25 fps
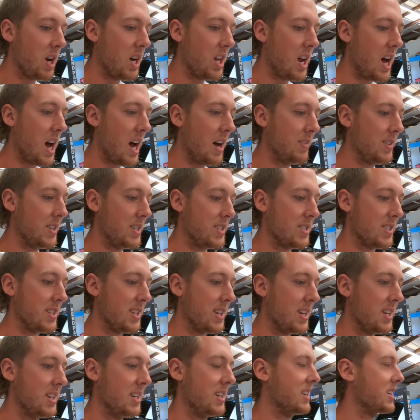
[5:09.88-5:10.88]
run,
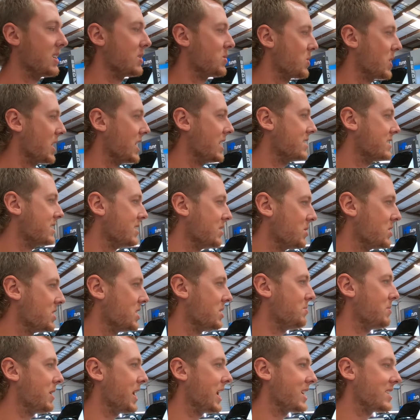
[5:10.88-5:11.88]
obviously, because we got to see what
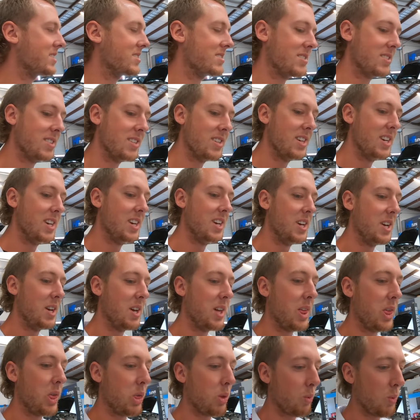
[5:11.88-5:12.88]
she makes
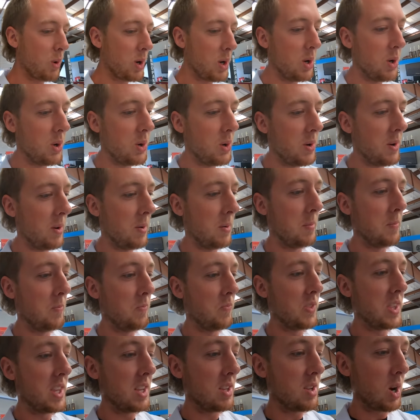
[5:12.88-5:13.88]
through
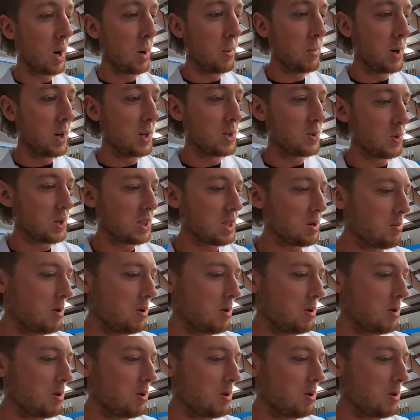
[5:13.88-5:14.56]
the turbos with